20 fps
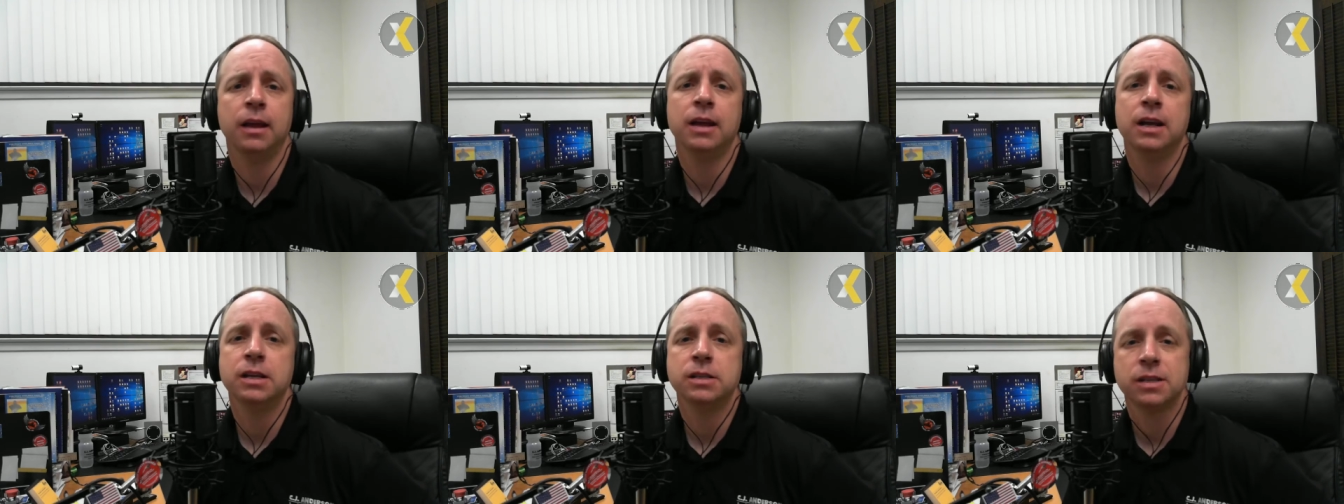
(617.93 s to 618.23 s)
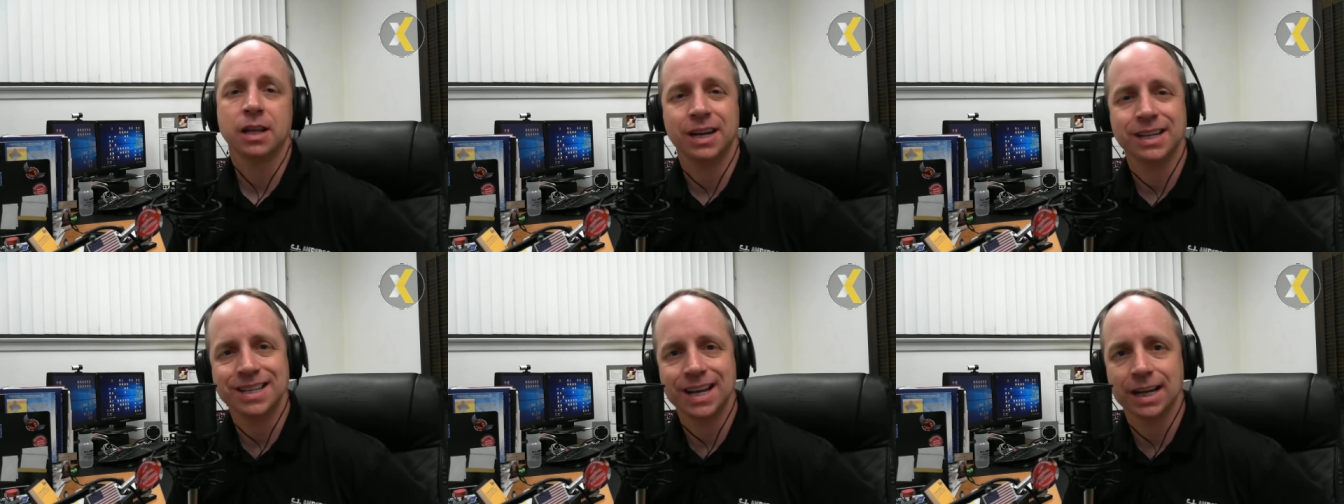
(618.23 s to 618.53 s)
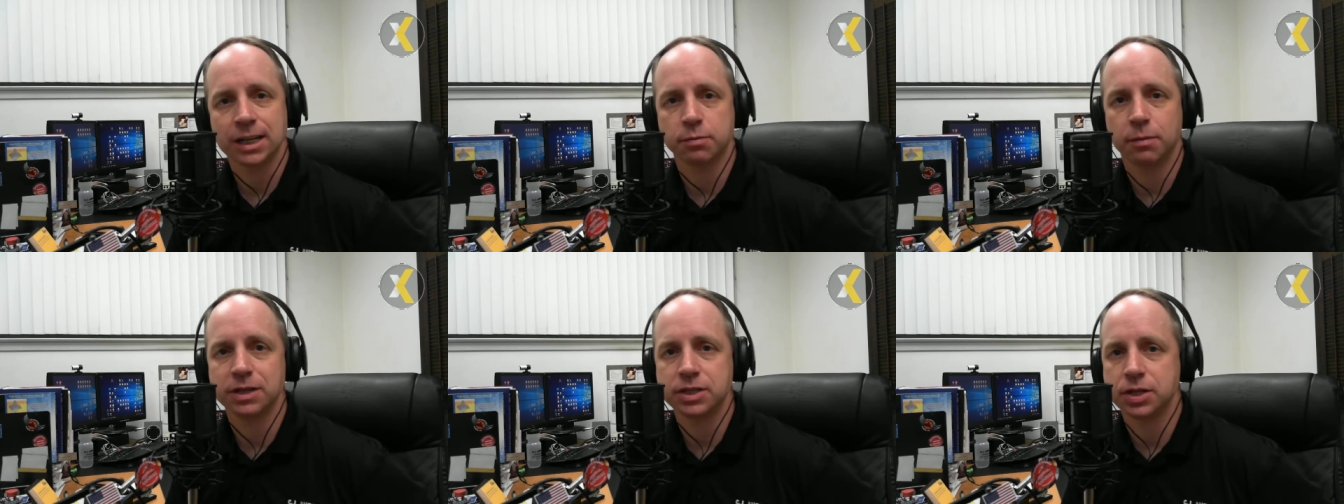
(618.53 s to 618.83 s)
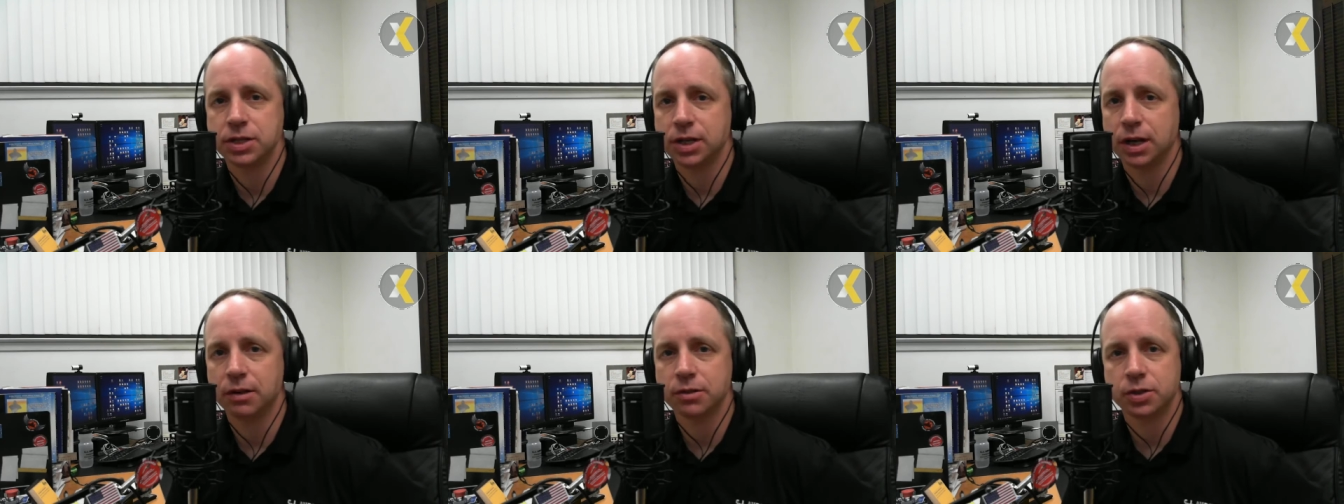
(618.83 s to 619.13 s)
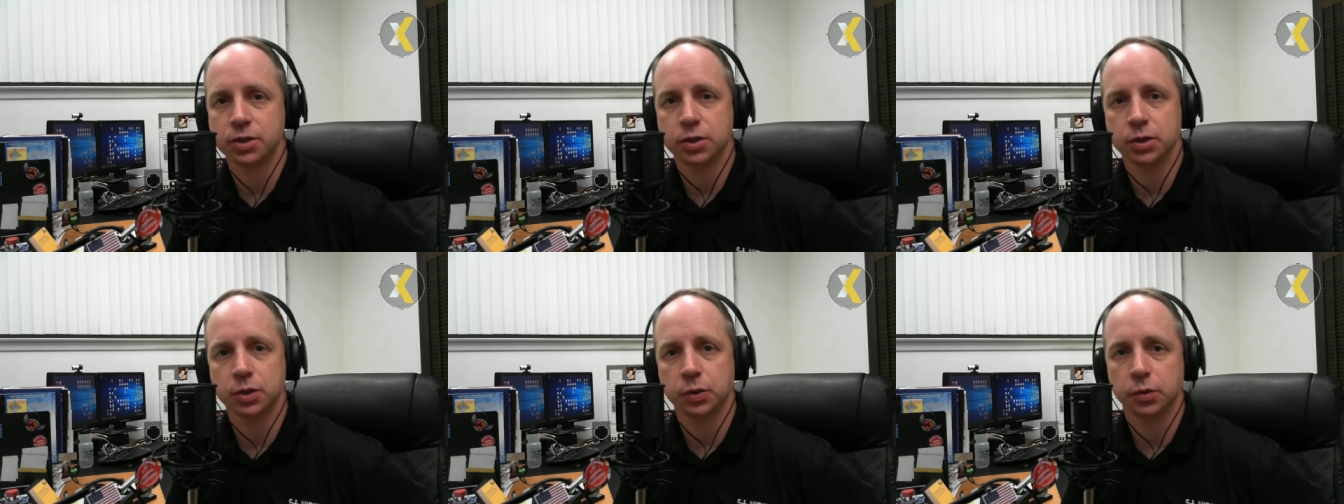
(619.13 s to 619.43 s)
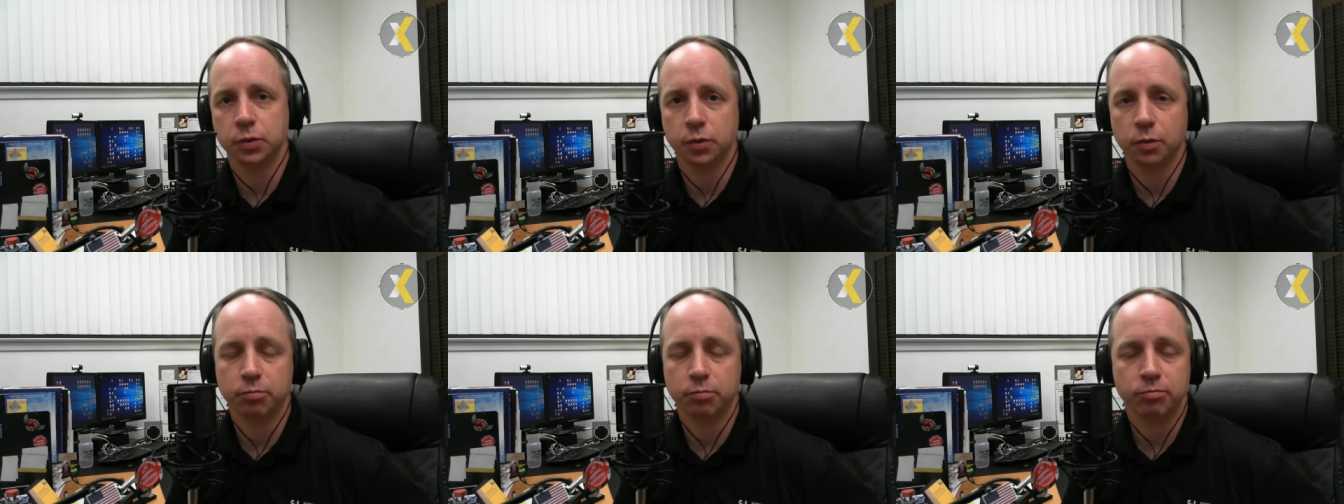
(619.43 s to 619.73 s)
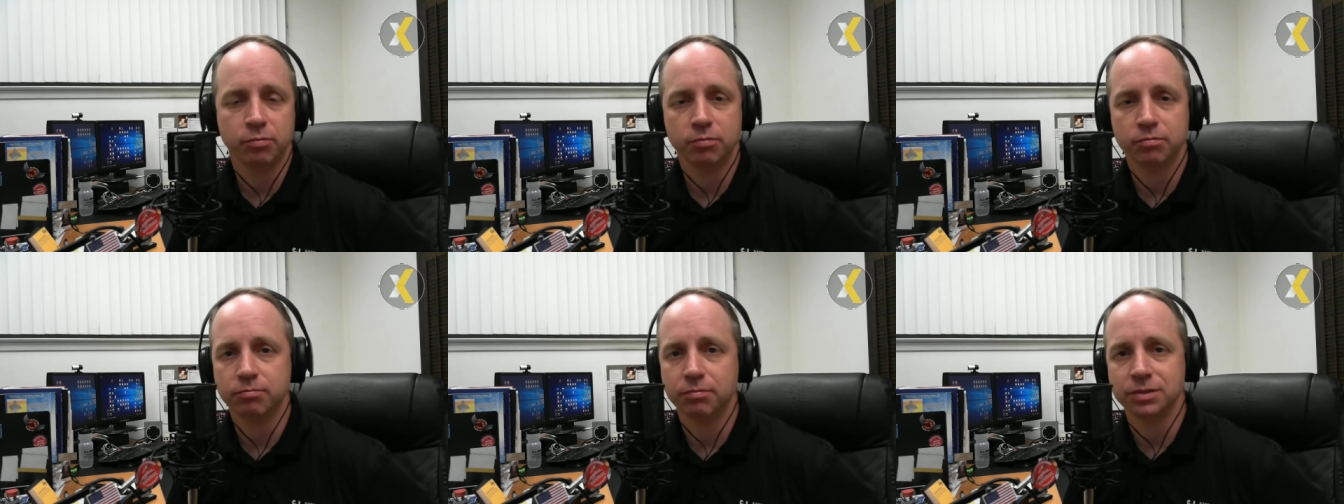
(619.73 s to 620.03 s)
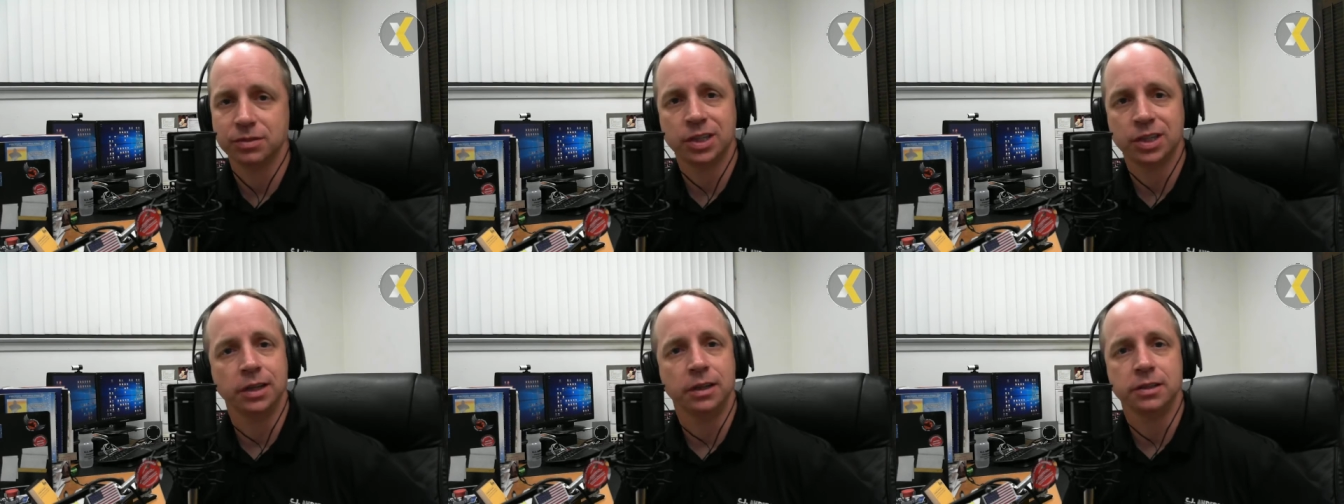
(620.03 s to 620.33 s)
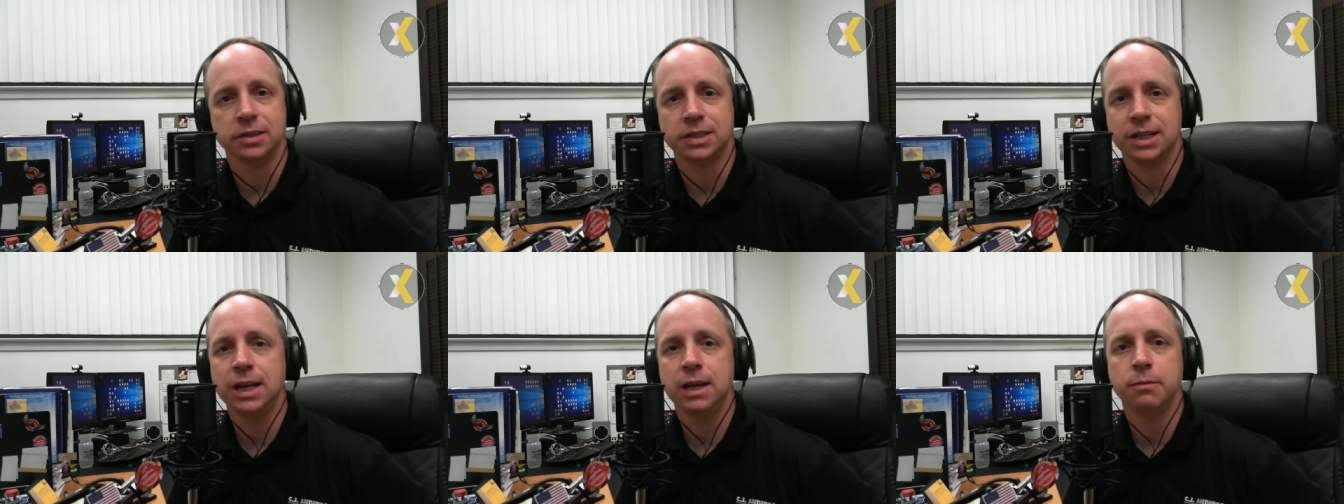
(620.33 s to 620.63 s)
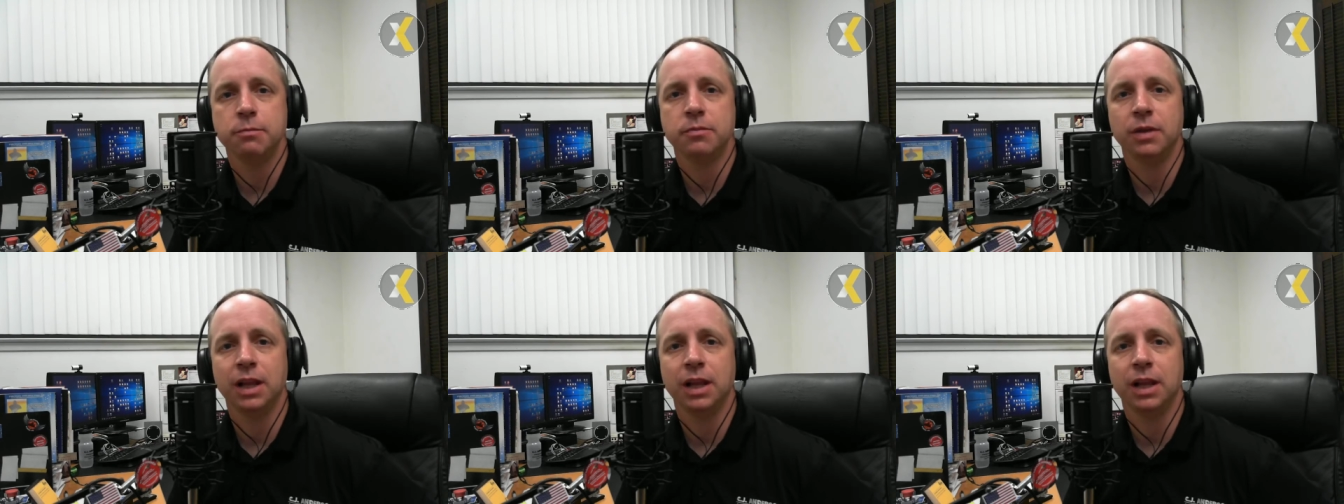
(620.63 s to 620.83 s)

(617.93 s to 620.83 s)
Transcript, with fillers: Sent a text message out to entire team,